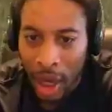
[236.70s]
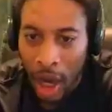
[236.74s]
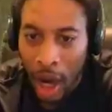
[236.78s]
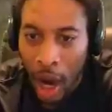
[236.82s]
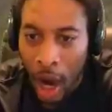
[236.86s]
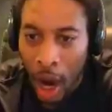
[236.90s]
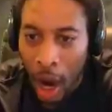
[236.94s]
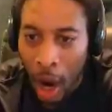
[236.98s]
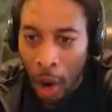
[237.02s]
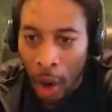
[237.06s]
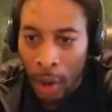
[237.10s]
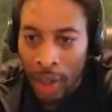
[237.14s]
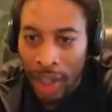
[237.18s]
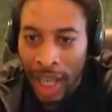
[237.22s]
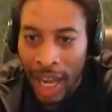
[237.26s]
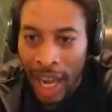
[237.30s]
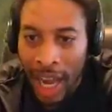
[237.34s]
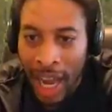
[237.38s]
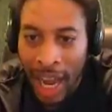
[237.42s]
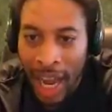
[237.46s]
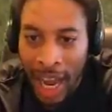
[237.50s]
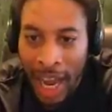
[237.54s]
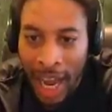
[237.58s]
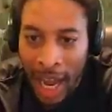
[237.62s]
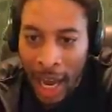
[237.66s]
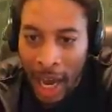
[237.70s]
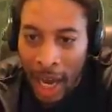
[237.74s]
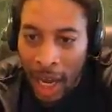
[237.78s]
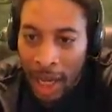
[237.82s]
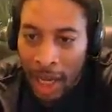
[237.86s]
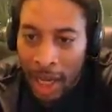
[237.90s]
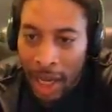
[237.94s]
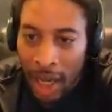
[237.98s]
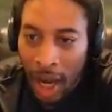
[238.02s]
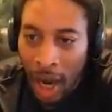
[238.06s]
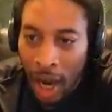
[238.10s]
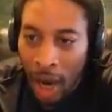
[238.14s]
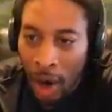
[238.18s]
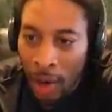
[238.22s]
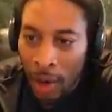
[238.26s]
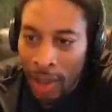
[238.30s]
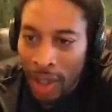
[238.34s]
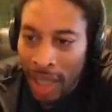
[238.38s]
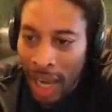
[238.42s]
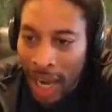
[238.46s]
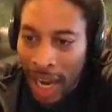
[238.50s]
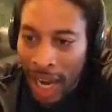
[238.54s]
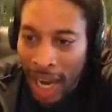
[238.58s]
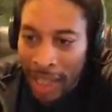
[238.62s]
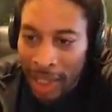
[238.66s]
threw Oh yeah! Oh
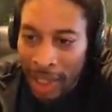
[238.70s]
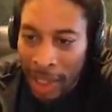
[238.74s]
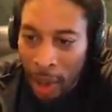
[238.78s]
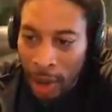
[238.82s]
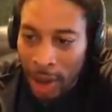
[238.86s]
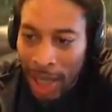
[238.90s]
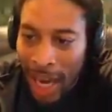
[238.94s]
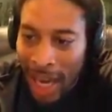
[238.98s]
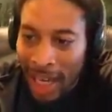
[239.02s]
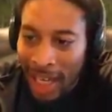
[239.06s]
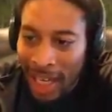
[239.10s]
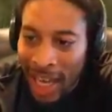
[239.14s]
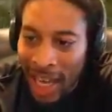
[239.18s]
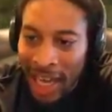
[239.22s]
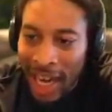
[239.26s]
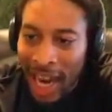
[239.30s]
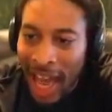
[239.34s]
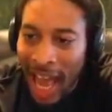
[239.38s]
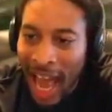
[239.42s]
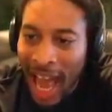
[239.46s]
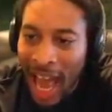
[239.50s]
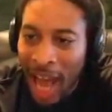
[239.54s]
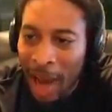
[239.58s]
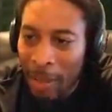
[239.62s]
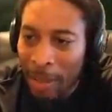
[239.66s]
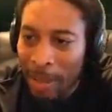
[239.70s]
yeah! Don't try to lay down,